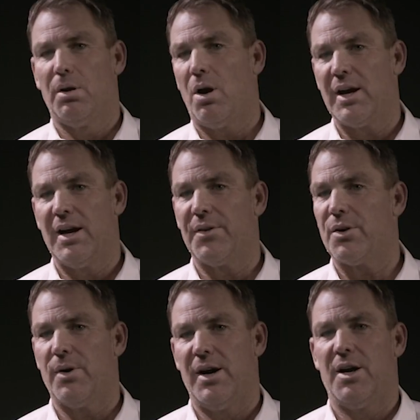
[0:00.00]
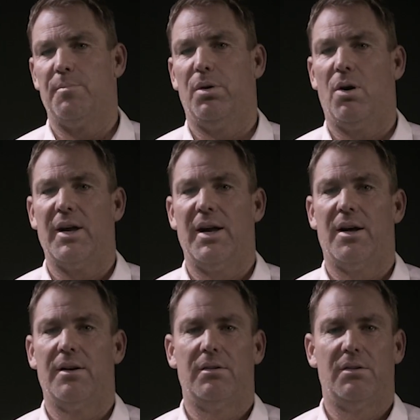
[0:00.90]
block out the crowd, block
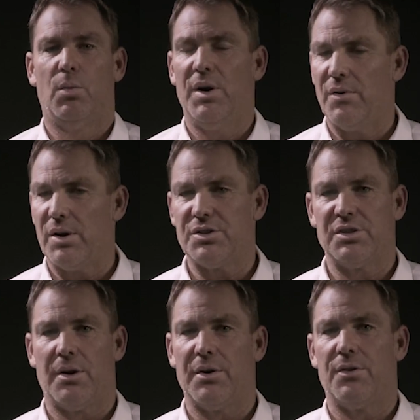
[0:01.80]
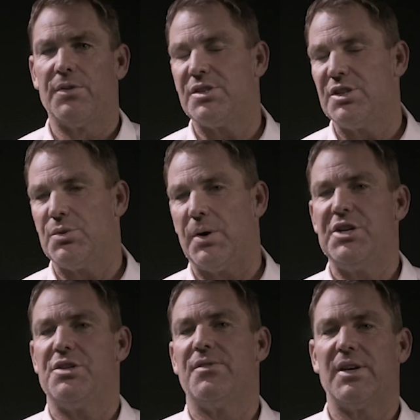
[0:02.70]
out whatever else is going on, the
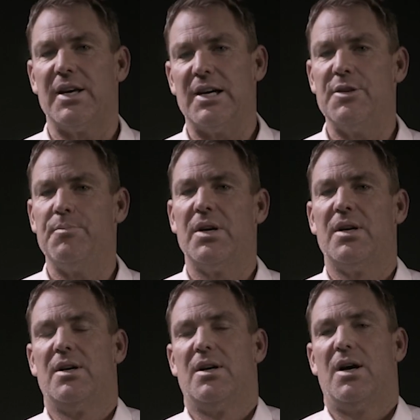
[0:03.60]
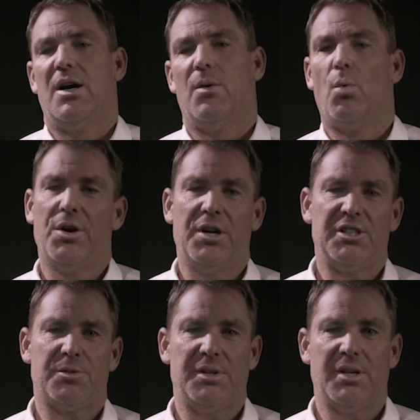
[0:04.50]
situation of the game, what
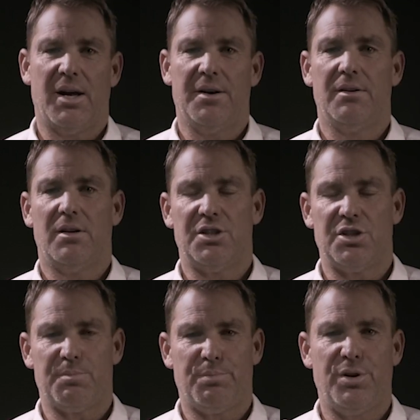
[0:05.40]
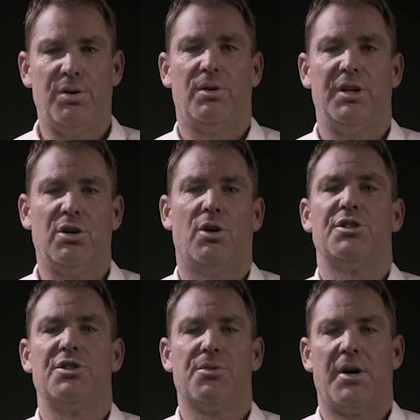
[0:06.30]
needs to be done. It's just purely
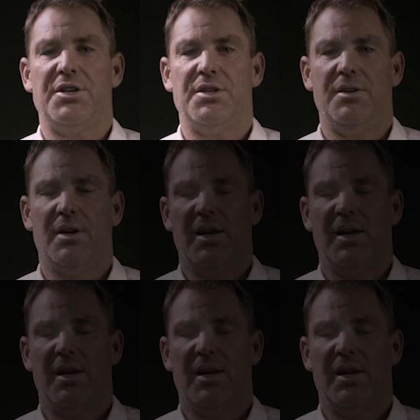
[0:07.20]
concentration.